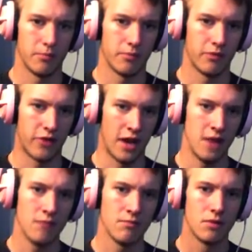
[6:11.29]
Stay,
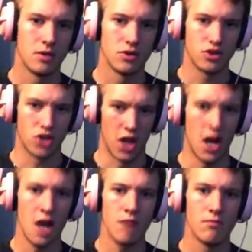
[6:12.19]

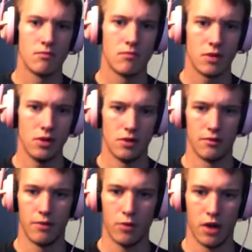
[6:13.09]
stay. Good,
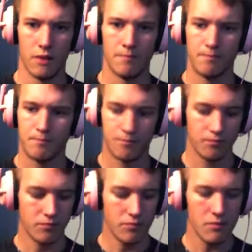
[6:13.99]
okay.
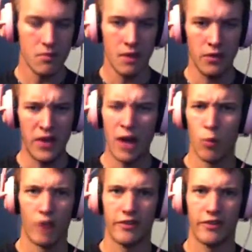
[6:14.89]
Now what?